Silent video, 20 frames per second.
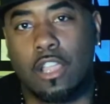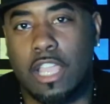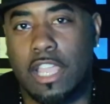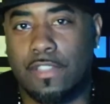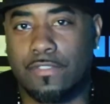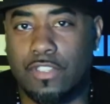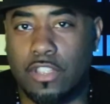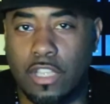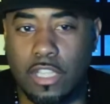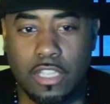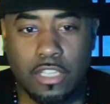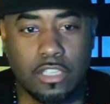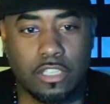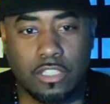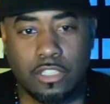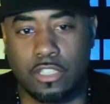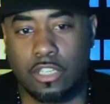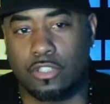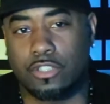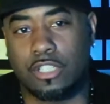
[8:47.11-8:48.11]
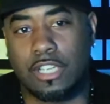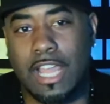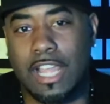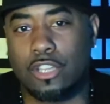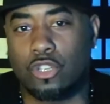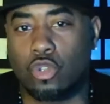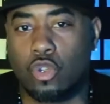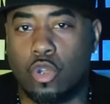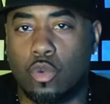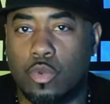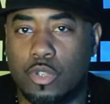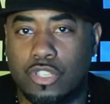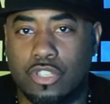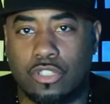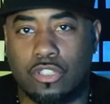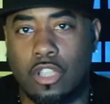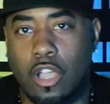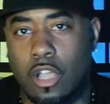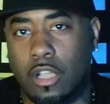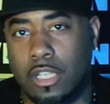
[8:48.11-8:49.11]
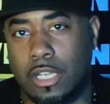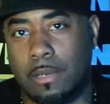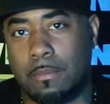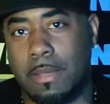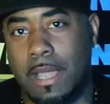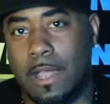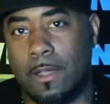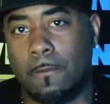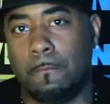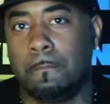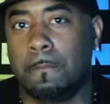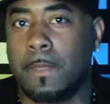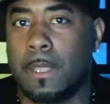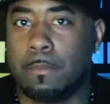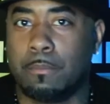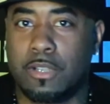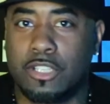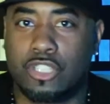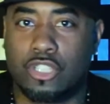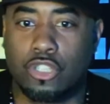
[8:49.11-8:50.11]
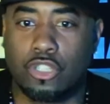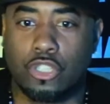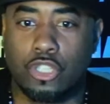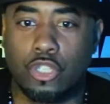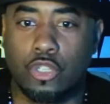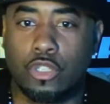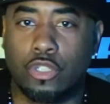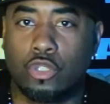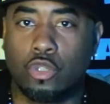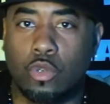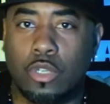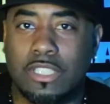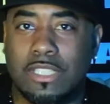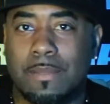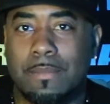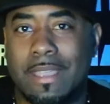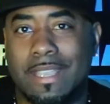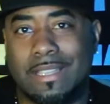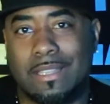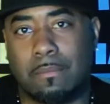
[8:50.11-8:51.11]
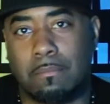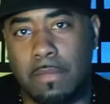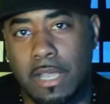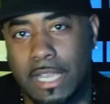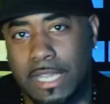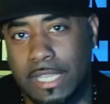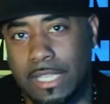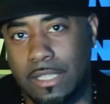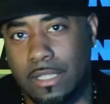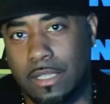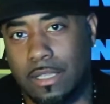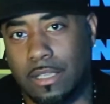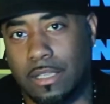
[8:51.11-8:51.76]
If you're not doing what you're talking about, but you do it to make the money,